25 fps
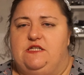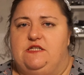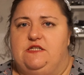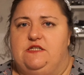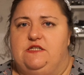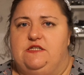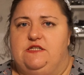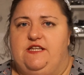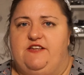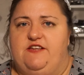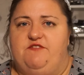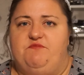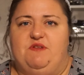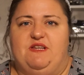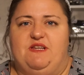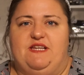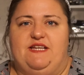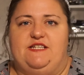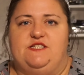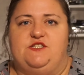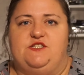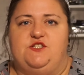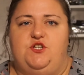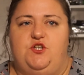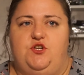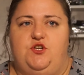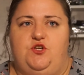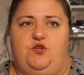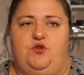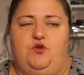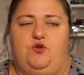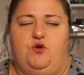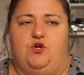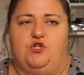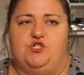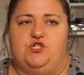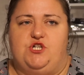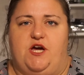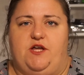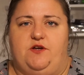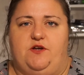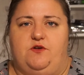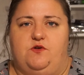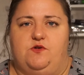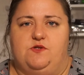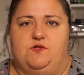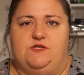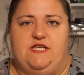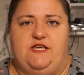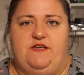Leave me links to your
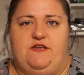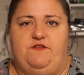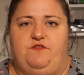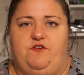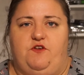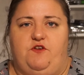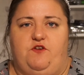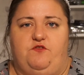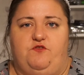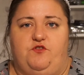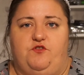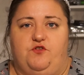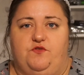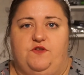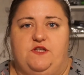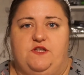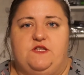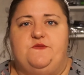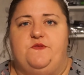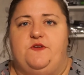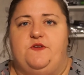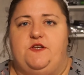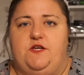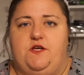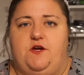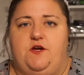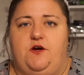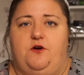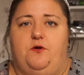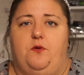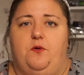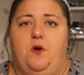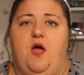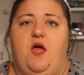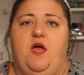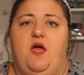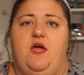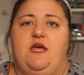channels if you've done this video,